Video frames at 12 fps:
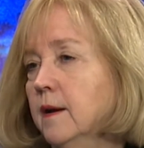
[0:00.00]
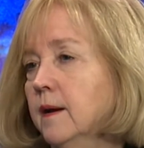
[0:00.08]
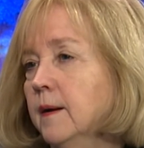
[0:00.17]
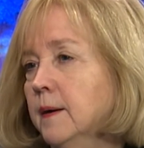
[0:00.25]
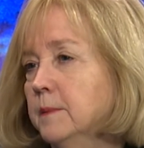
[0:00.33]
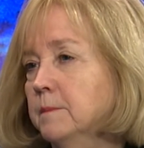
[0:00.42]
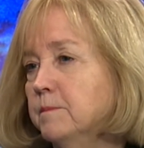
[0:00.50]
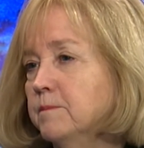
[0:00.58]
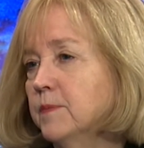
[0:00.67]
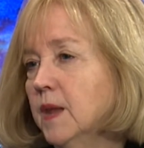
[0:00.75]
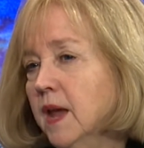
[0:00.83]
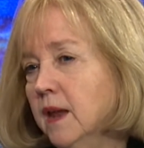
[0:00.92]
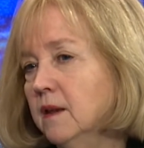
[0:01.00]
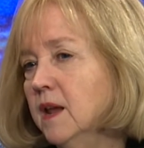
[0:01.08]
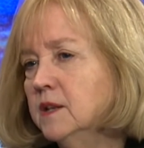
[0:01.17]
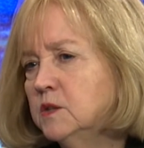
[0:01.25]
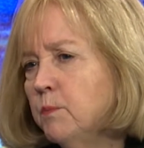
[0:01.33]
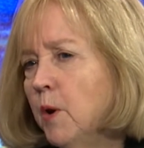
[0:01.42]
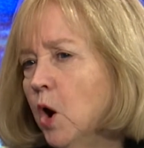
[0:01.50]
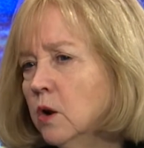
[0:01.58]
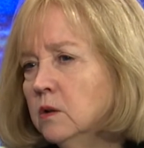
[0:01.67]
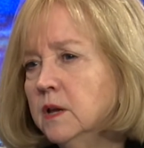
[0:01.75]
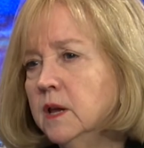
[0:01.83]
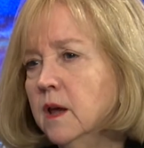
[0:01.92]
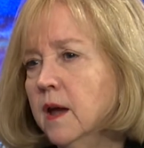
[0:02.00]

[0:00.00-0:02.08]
Um, and it's partly